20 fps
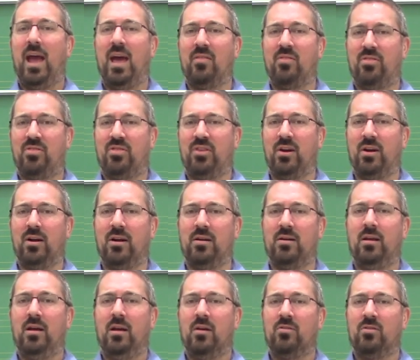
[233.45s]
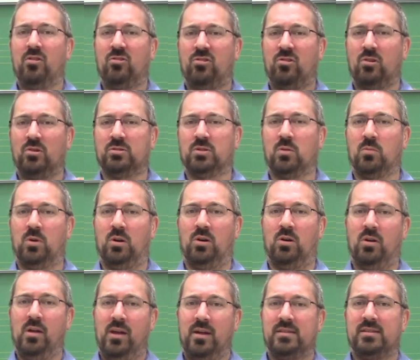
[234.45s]
and third, the shoulder
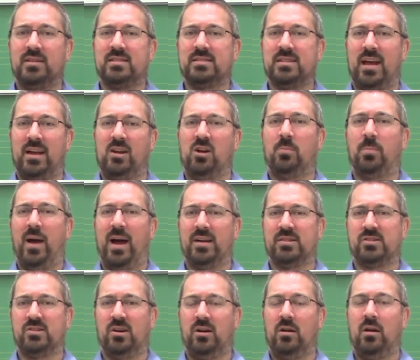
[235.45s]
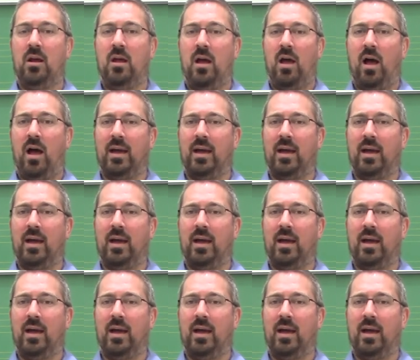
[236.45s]
roll to set your posture.